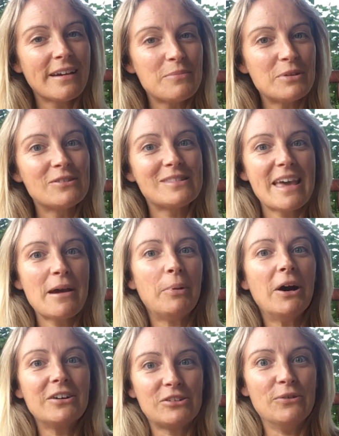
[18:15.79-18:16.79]
because they're
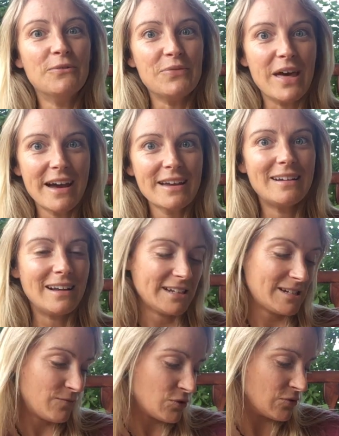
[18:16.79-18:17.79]
part of that
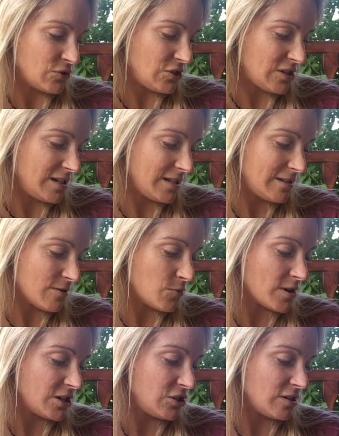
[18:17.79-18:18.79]
collective consciousness, so
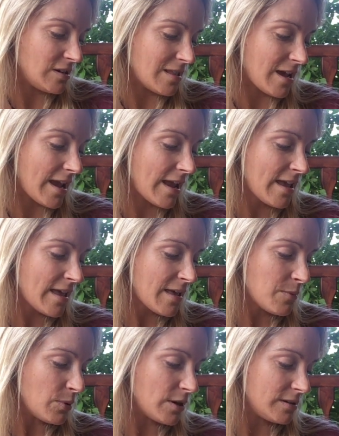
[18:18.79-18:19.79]
why shouldn't they?
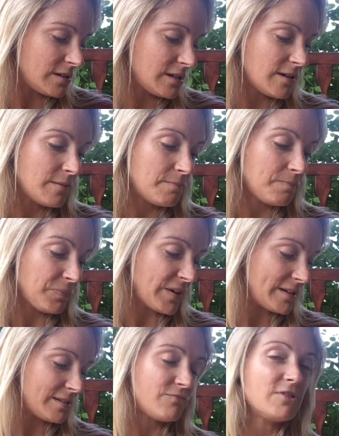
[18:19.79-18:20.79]
But
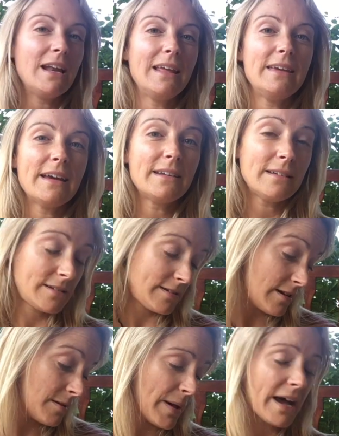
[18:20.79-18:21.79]
it's really
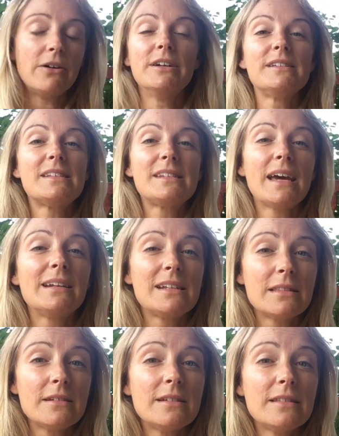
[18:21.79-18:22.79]
about
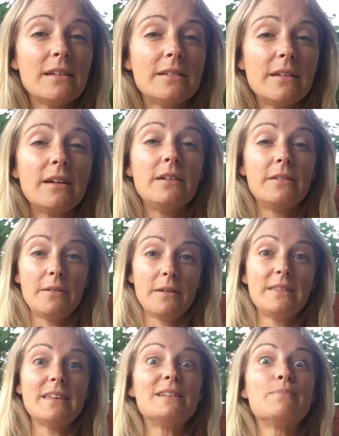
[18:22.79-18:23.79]
understanding that
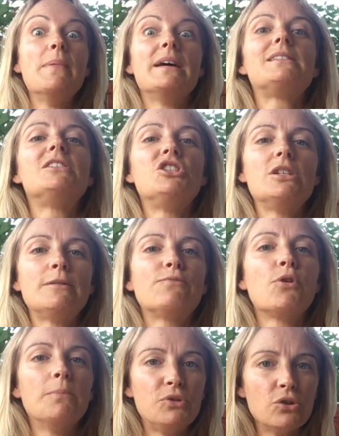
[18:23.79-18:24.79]
there's messages
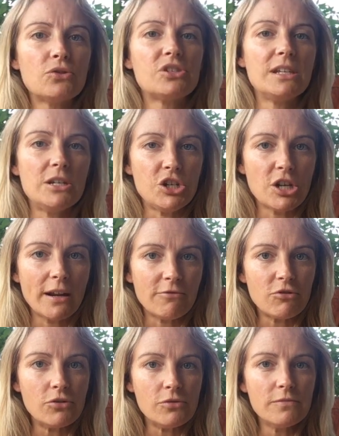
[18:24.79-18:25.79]
from dogs in
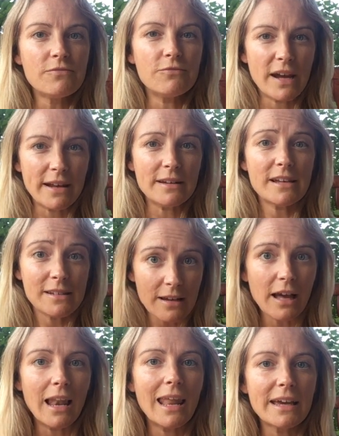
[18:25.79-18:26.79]
general and as a
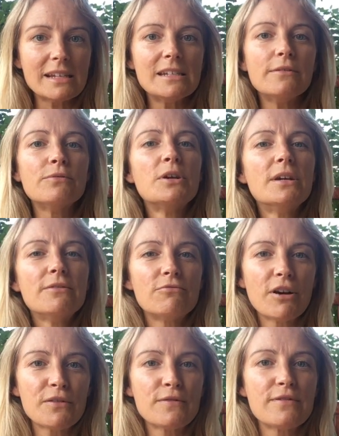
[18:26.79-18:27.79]
collective,
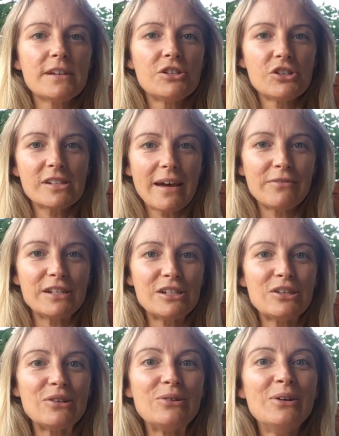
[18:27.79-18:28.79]
rather than just having
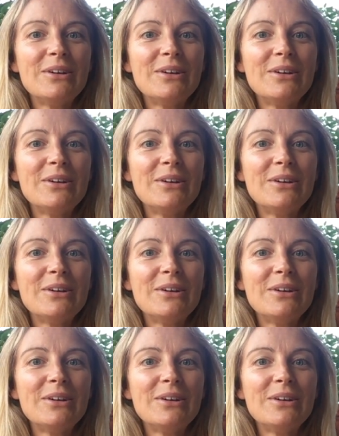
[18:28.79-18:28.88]
to